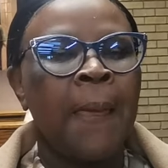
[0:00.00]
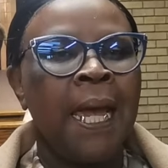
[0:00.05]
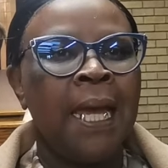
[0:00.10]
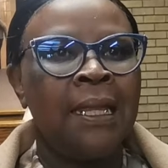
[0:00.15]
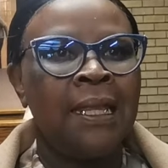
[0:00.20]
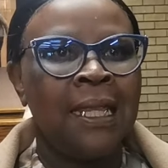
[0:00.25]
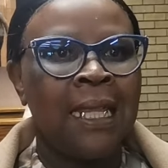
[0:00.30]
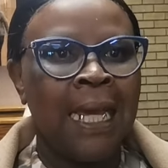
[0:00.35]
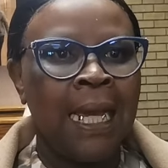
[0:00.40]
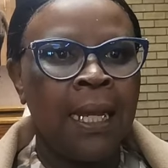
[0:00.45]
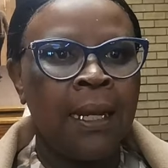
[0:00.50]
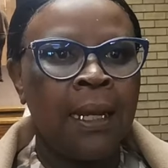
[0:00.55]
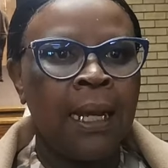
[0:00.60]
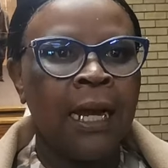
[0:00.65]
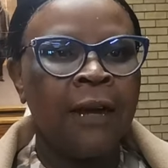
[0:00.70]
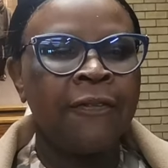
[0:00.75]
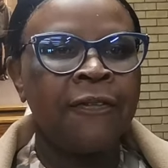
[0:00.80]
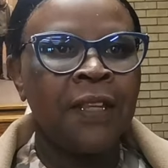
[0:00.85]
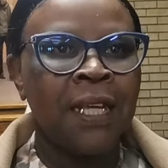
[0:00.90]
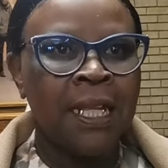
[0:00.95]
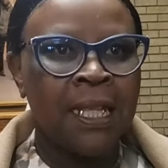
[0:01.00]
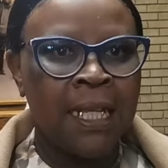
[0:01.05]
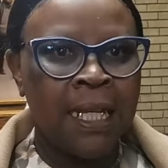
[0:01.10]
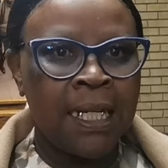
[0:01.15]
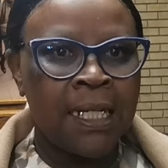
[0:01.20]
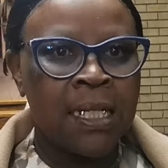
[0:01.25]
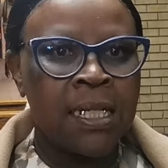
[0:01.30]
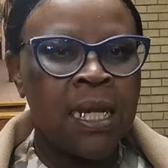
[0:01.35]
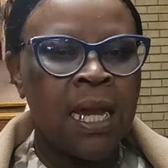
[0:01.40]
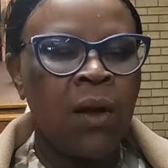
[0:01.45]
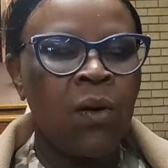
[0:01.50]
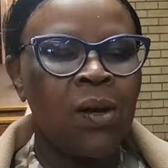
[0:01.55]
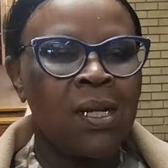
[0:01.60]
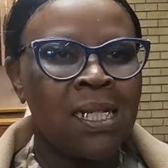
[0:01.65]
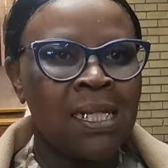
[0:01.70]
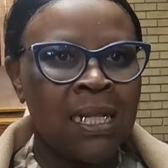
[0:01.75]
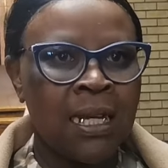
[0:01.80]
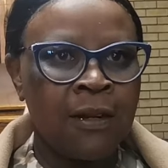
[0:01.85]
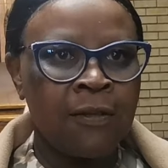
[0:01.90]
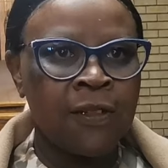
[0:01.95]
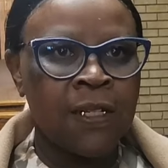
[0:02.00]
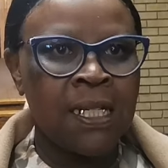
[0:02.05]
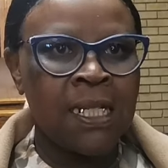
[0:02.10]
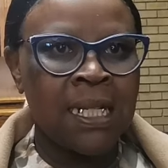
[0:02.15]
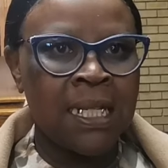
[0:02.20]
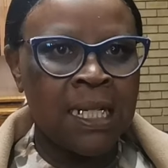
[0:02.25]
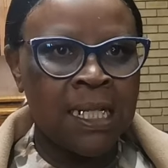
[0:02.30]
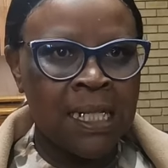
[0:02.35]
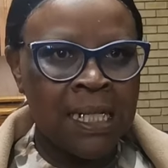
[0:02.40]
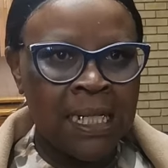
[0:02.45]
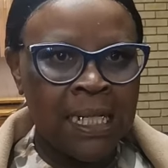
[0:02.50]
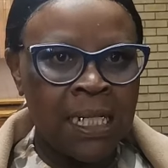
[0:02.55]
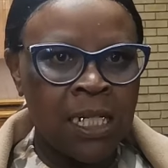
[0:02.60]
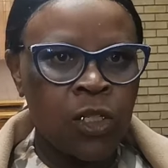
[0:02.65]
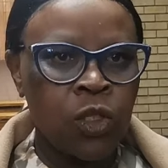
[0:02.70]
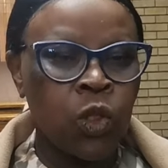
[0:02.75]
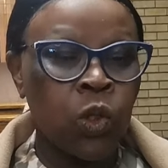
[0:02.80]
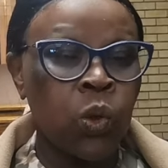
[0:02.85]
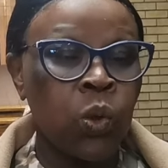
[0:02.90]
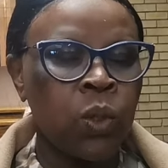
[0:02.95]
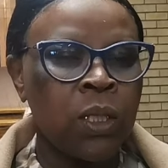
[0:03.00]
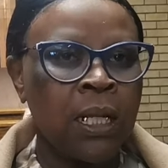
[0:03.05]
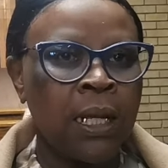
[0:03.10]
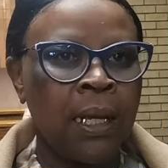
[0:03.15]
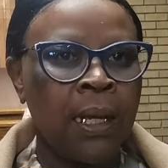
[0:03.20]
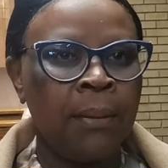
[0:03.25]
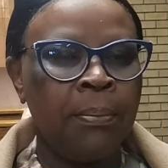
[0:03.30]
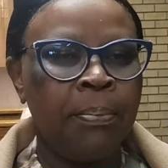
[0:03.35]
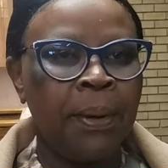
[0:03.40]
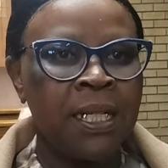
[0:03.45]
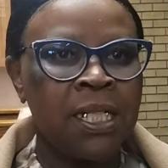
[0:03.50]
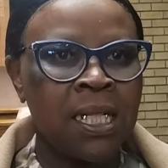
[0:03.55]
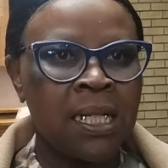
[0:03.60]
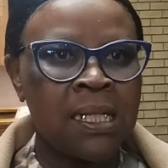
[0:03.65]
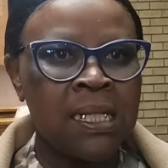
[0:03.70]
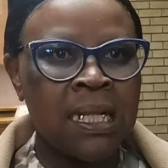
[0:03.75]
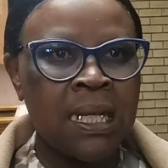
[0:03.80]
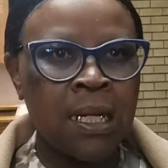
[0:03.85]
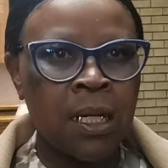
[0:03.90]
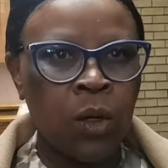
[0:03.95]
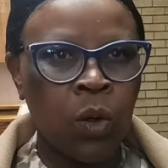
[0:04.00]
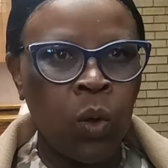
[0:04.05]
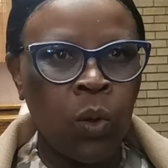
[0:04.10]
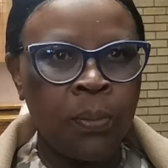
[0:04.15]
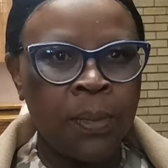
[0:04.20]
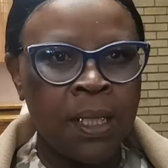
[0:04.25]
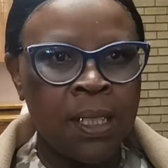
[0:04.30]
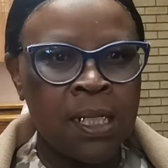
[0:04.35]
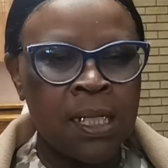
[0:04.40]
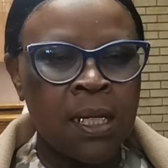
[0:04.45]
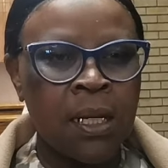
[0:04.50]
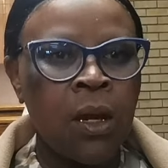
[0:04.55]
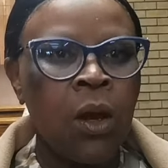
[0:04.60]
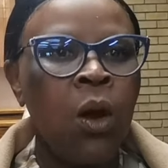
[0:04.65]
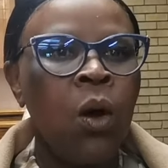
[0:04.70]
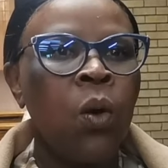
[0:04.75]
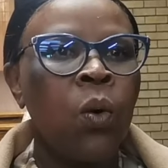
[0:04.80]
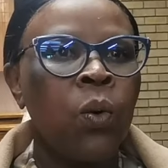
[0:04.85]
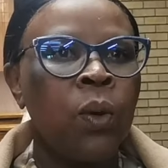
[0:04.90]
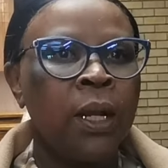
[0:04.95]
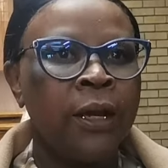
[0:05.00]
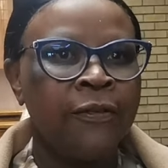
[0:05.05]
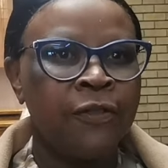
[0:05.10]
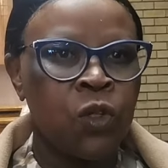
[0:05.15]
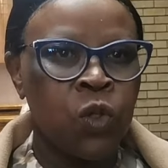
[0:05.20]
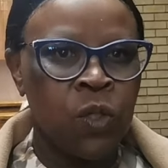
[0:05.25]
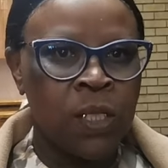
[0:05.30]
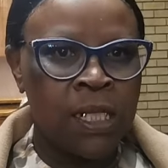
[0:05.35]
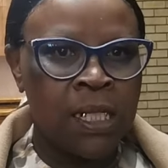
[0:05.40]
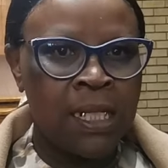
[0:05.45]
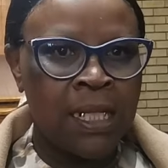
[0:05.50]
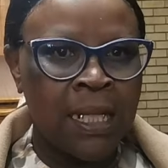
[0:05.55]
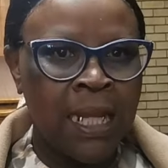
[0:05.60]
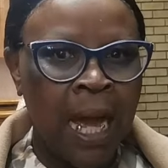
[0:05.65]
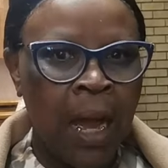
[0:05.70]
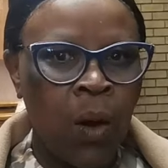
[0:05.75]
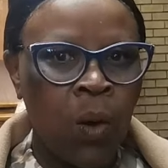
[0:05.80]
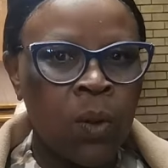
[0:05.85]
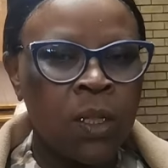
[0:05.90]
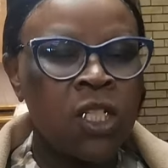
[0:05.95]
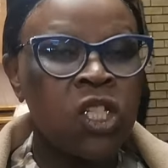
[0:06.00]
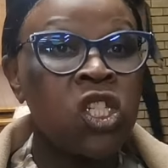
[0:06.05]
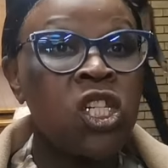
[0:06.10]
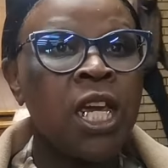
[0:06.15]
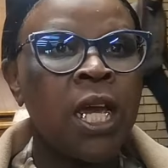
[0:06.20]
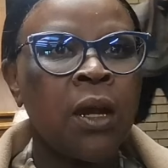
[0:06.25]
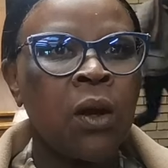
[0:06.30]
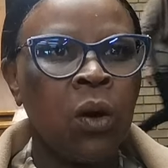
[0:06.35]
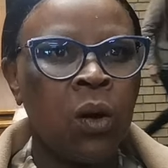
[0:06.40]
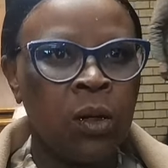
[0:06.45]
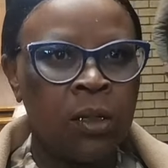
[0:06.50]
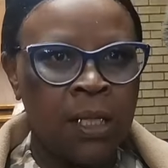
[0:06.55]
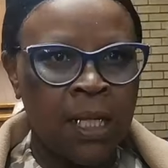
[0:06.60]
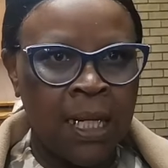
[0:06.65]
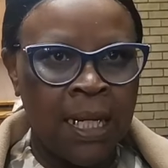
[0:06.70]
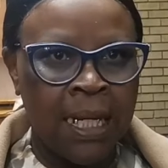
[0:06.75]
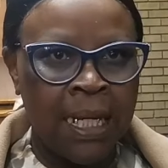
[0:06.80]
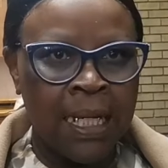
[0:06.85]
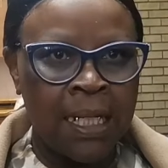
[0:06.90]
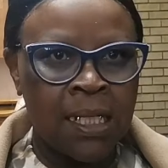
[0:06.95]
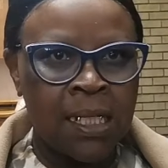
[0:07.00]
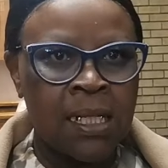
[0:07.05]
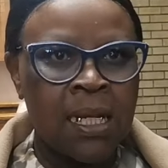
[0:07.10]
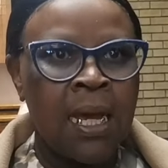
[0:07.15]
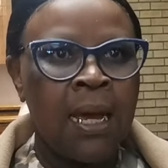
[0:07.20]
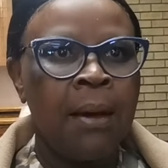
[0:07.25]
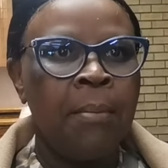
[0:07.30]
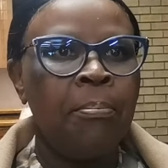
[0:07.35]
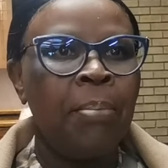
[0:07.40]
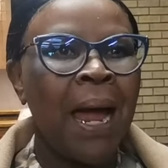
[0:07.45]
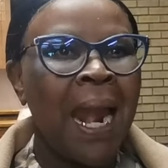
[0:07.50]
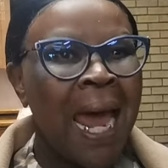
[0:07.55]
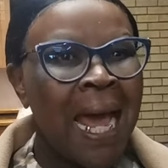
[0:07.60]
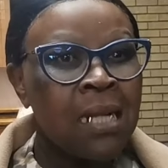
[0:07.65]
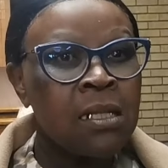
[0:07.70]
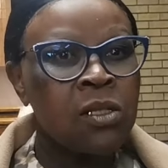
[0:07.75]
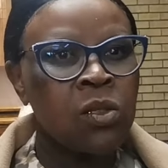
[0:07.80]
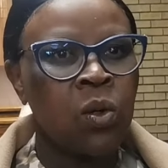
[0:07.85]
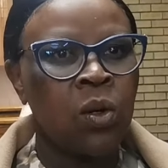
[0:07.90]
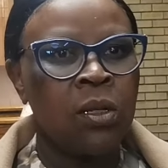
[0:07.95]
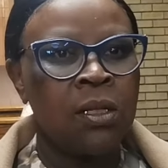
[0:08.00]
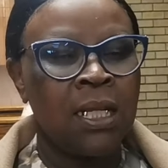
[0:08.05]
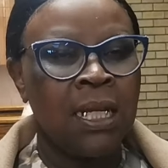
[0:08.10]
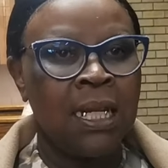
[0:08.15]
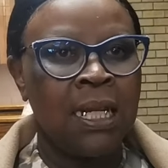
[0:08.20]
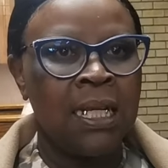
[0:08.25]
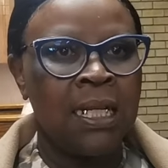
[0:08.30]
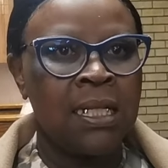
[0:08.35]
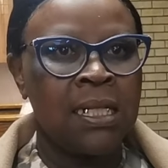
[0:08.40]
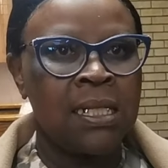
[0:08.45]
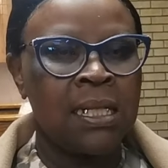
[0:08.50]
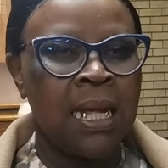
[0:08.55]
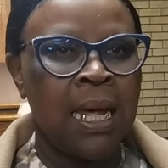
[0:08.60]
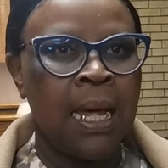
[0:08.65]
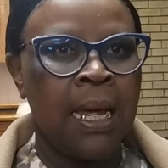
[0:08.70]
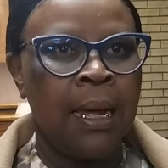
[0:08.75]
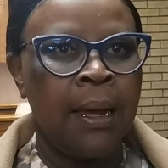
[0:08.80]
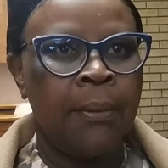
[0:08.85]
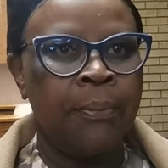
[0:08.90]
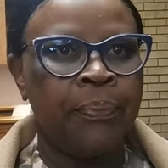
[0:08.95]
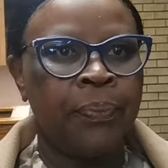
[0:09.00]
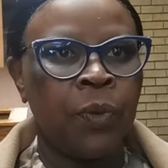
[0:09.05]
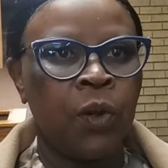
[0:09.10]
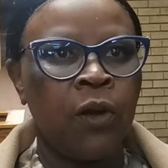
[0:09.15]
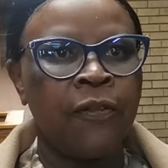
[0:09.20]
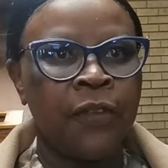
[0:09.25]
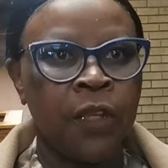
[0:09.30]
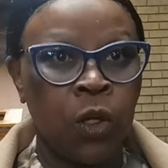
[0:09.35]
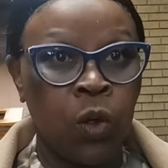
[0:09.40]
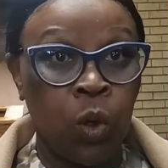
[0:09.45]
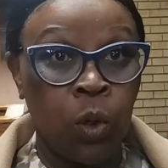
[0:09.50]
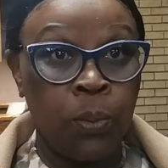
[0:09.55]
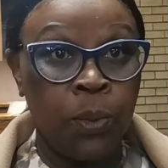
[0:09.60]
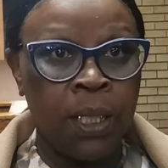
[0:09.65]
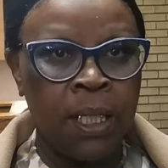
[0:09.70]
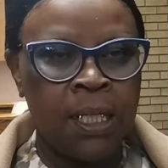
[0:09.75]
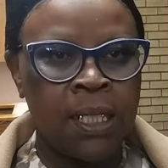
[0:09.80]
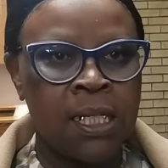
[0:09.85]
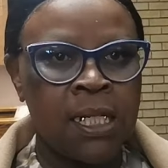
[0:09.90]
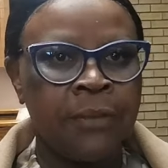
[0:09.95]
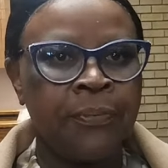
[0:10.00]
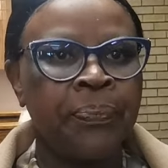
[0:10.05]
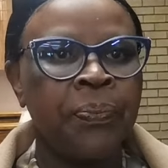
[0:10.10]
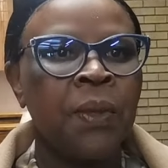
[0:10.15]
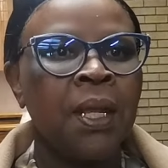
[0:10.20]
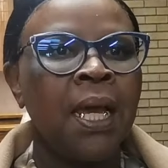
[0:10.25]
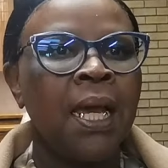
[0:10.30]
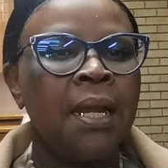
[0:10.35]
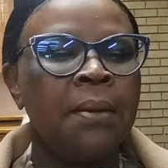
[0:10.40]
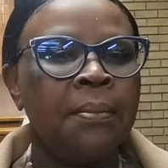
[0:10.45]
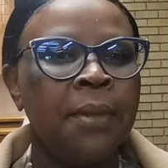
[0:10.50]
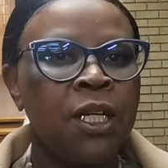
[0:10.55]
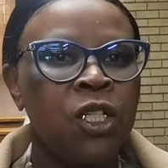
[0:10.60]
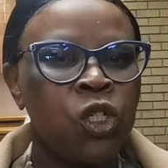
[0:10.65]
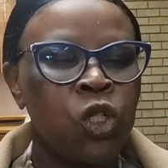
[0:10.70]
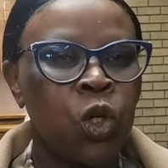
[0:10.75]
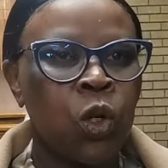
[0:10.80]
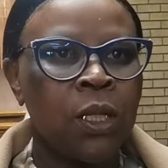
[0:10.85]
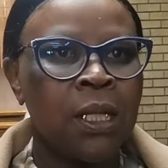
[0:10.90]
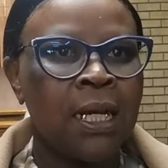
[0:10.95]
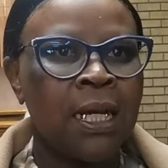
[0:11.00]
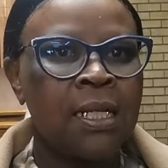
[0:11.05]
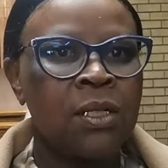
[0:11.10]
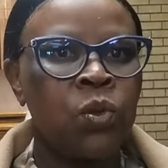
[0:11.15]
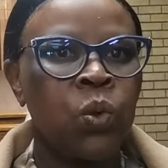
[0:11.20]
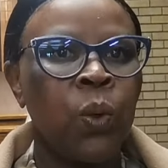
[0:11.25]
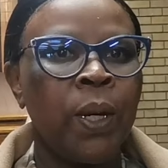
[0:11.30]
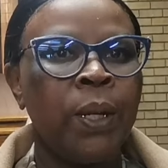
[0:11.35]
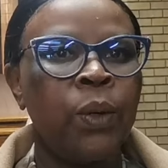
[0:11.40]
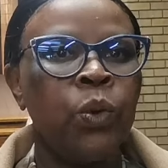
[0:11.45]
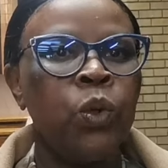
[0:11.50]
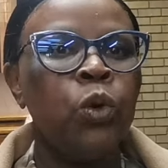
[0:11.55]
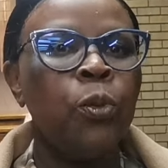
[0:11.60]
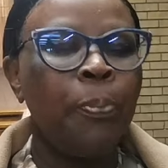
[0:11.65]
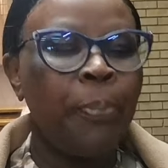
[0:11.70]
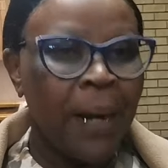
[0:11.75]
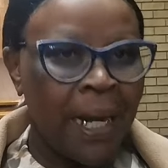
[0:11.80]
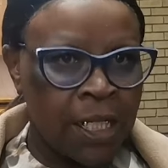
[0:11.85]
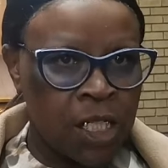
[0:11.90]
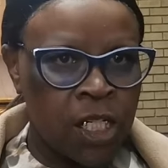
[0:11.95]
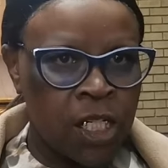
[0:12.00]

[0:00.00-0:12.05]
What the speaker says: And then after that, ourselves as the city through the budget steering committee, we'll have to sit down, check all the needs, balance all the needs of the community, and make sure that when you